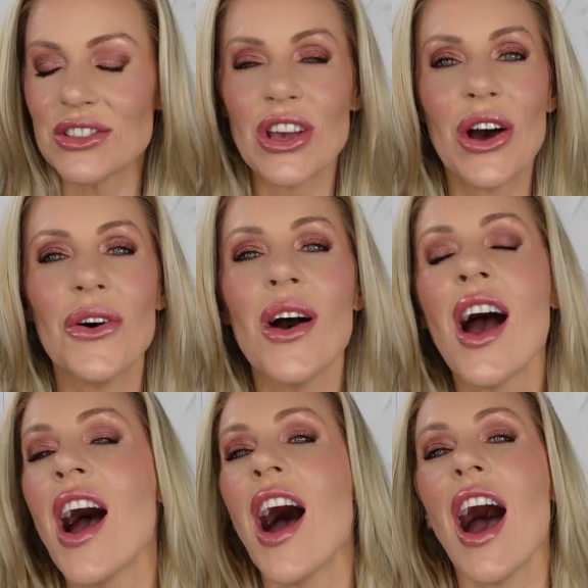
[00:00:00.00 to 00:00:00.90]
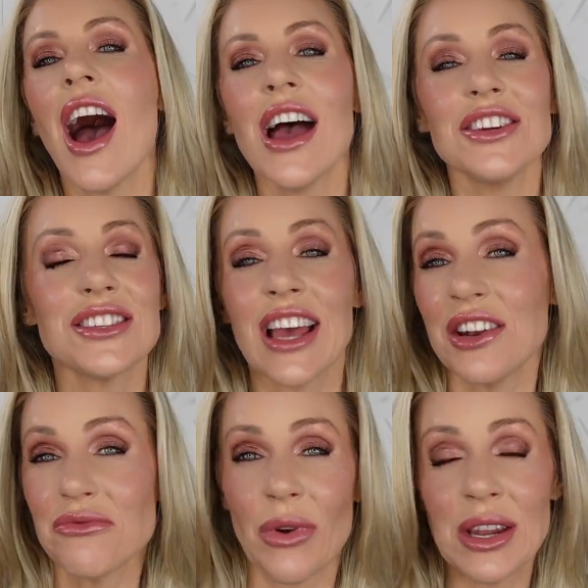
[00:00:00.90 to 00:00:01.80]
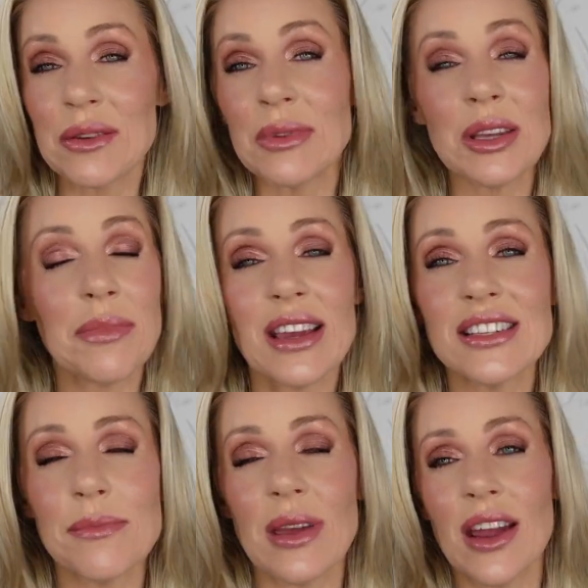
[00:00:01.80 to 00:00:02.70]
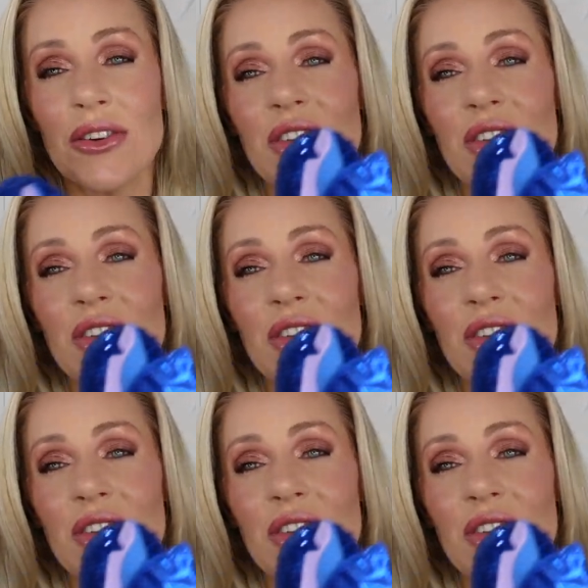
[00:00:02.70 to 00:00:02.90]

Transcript: So I just kind of randomly picked a pair